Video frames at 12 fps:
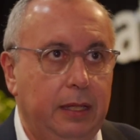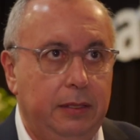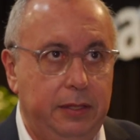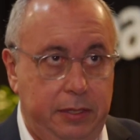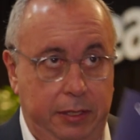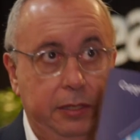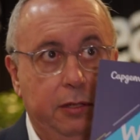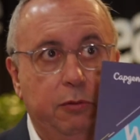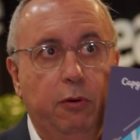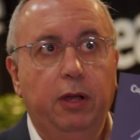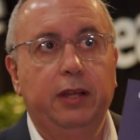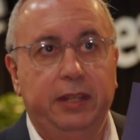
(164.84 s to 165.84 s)
This is the
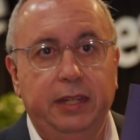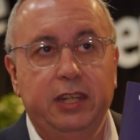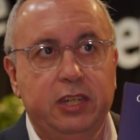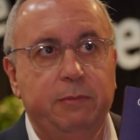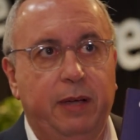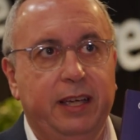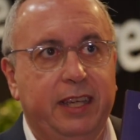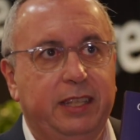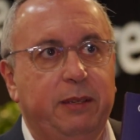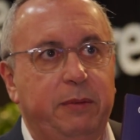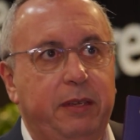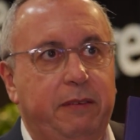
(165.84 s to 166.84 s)
World Energy Markets
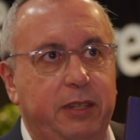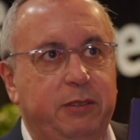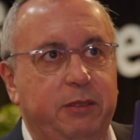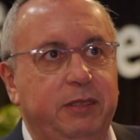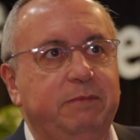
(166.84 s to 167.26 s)
Observatory.